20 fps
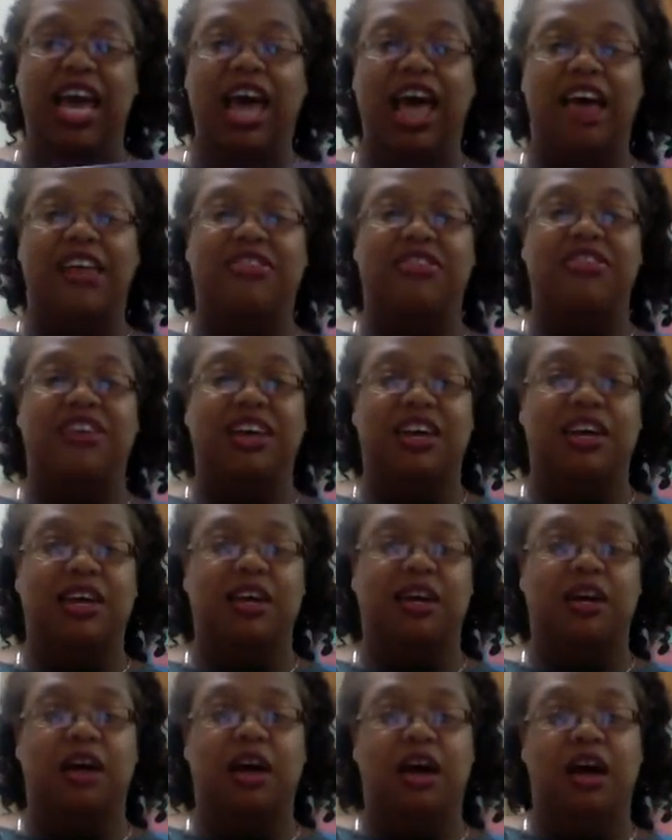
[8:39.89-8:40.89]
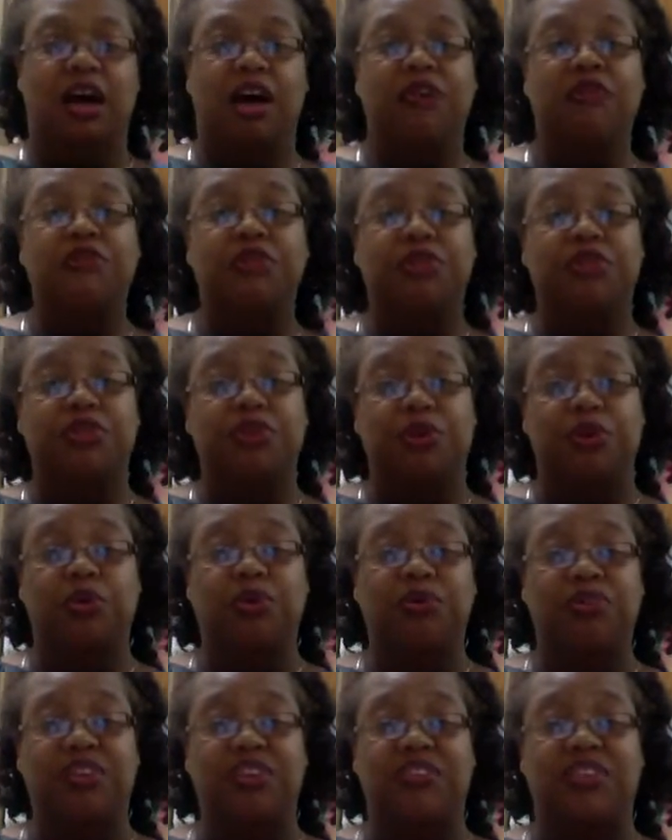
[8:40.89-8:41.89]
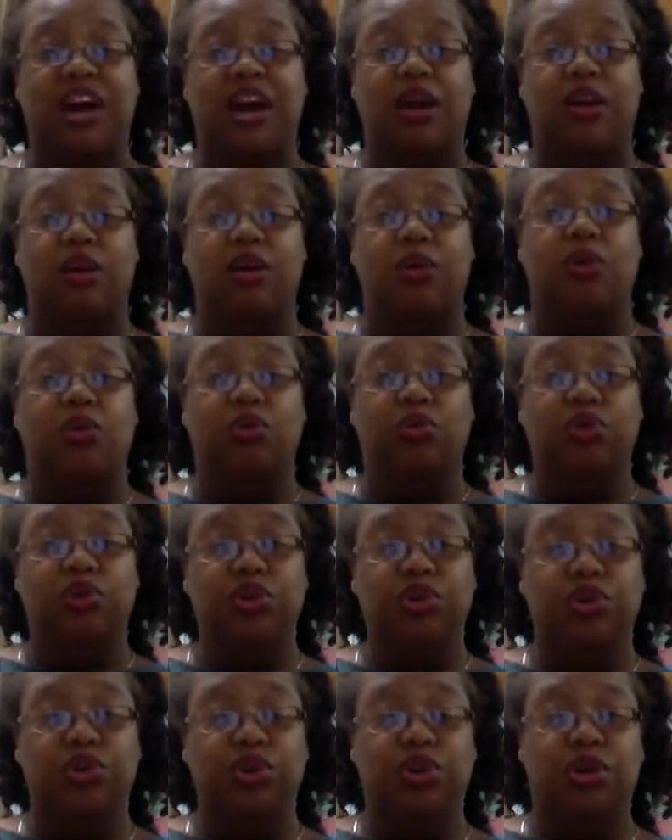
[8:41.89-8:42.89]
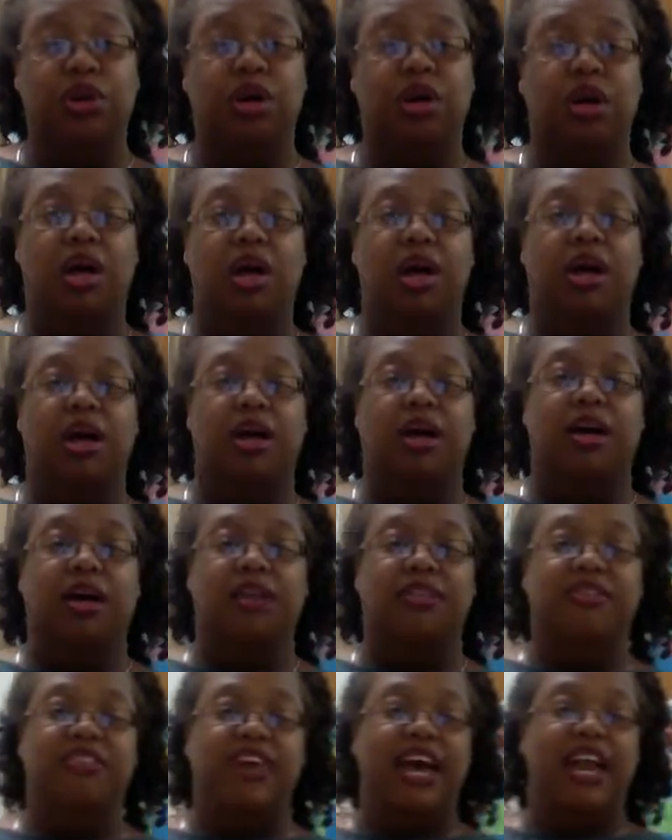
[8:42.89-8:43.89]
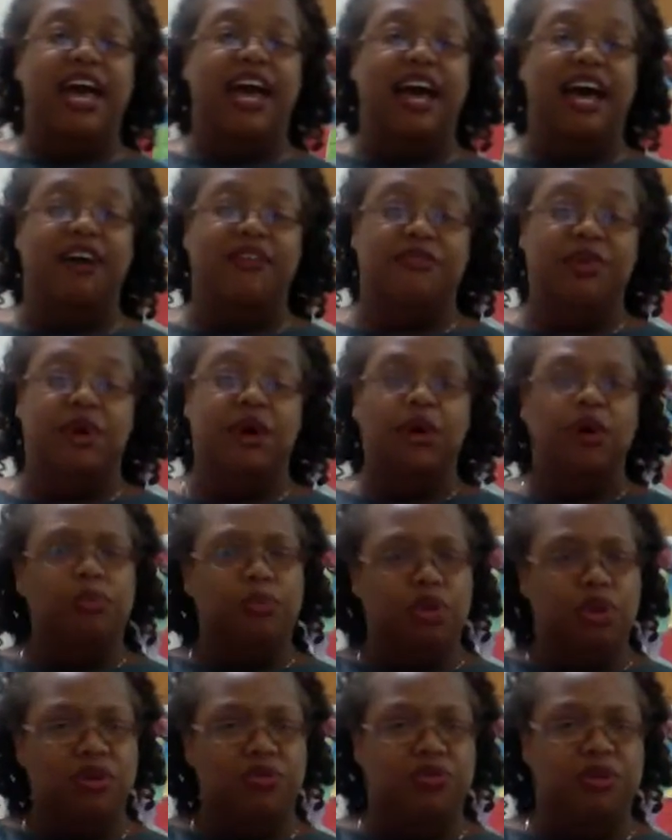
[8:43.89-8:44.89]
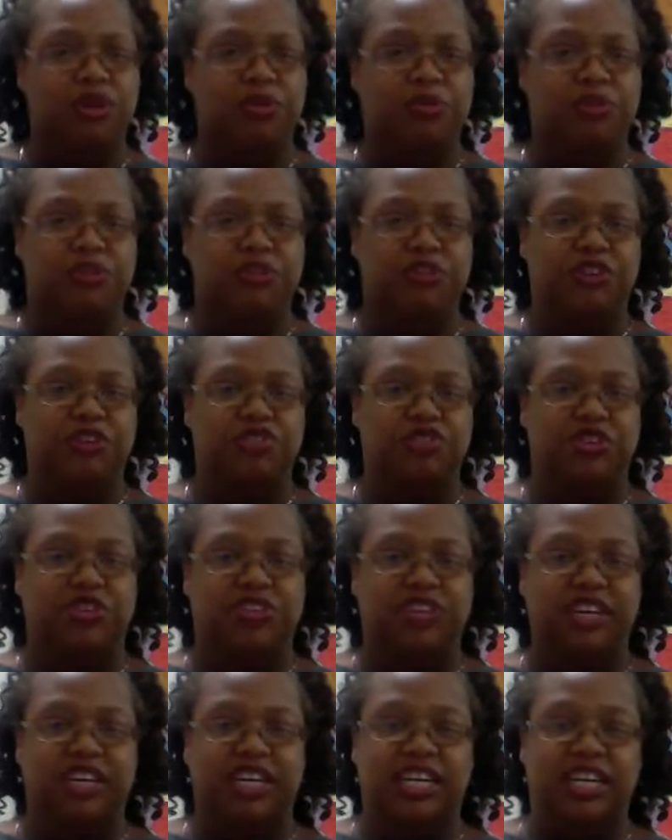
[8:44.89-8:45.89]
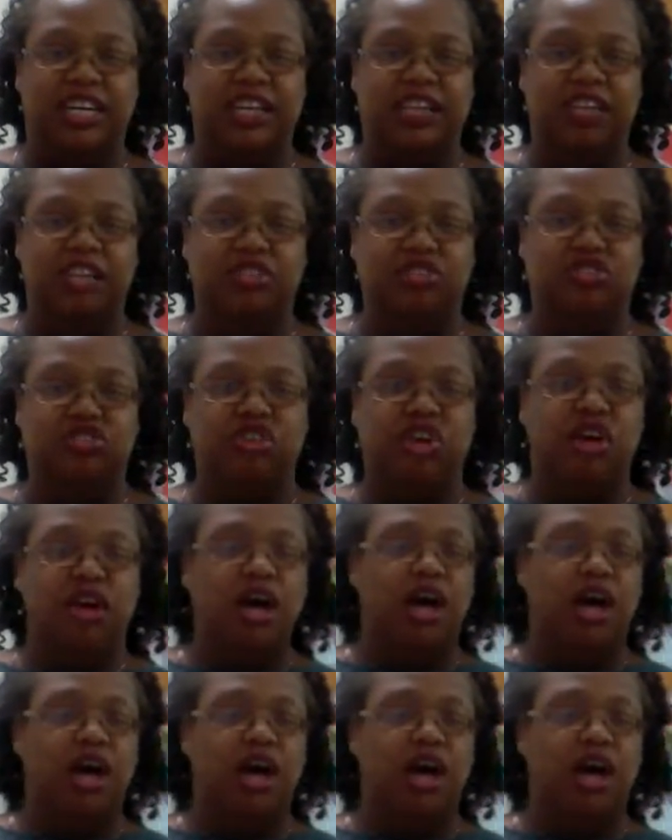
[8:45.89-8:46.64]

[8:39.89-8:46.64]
And then for those that are older, that have more of a proficiency in English,